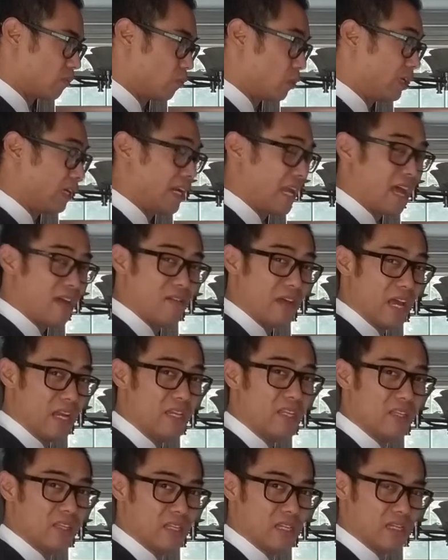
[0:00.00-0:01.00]
we can have
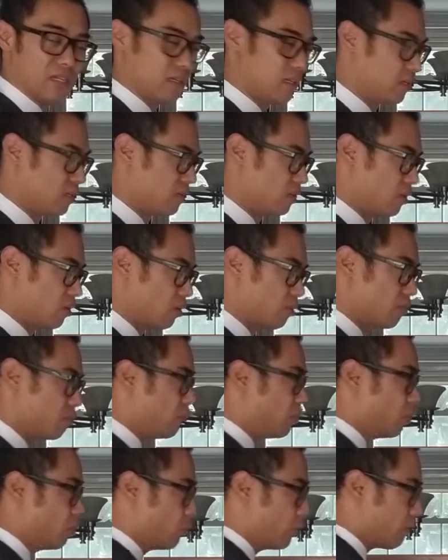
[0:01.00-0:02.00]
anything.
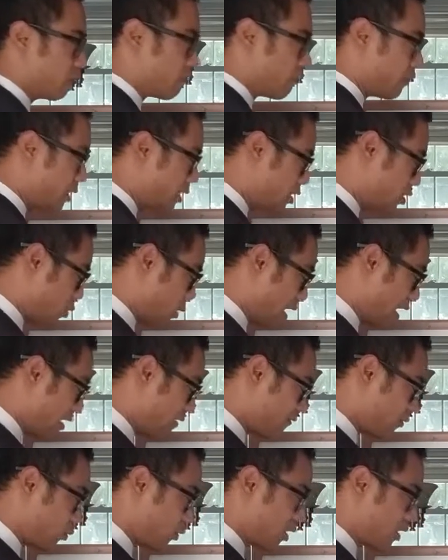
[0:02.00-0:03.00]
We're free to
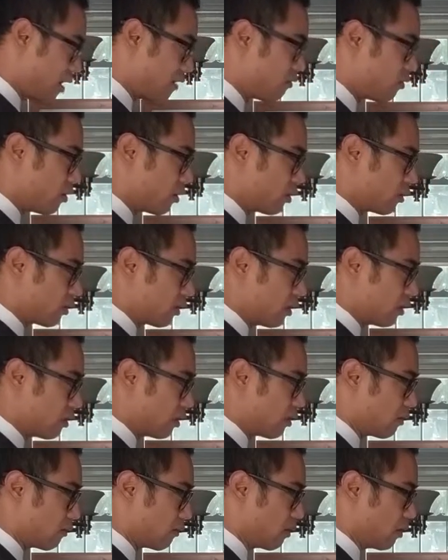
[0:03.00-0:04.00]
have whatever,
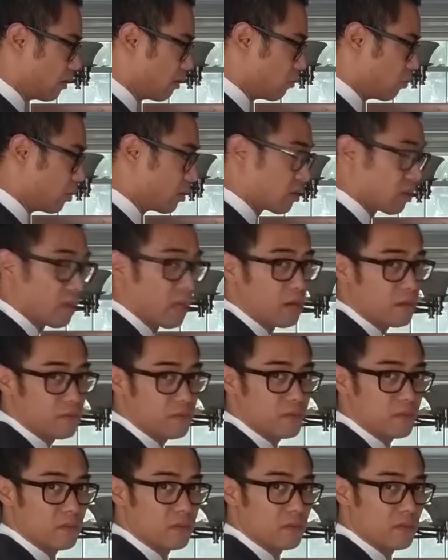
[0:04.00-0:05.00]
with
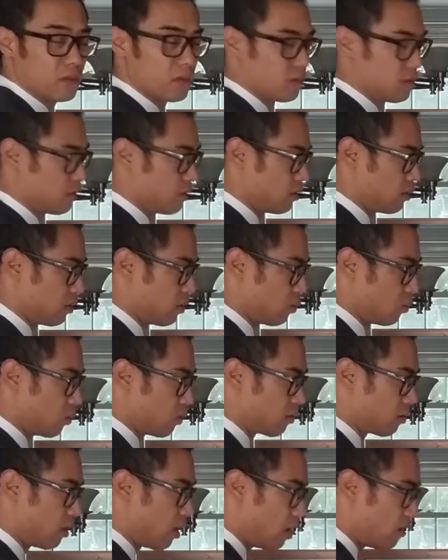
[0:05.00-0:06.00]
love.
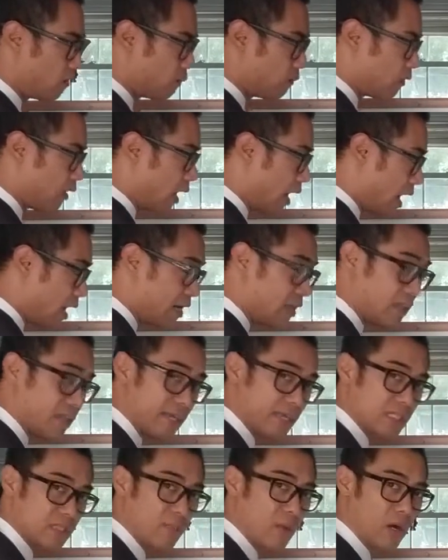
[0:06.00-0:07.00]
With love,
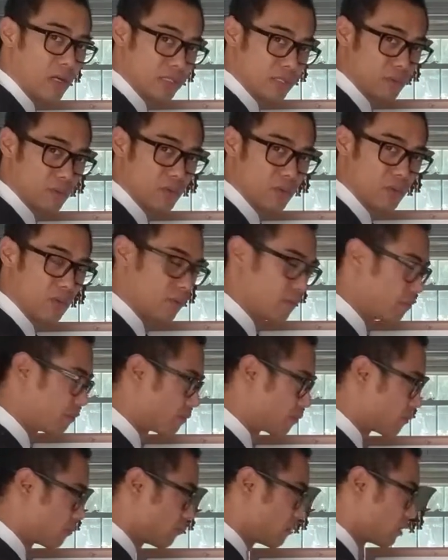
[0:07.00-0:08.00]
anything is possible.
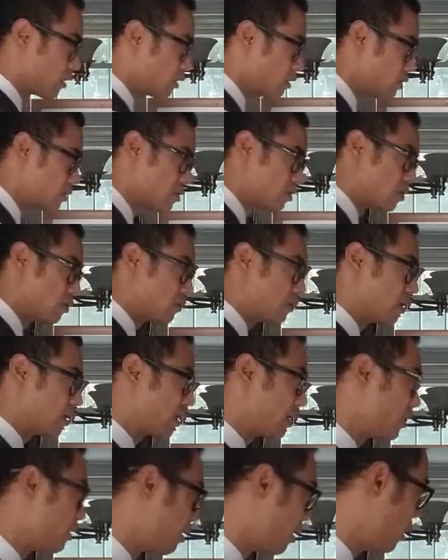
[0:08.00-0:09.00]
So again,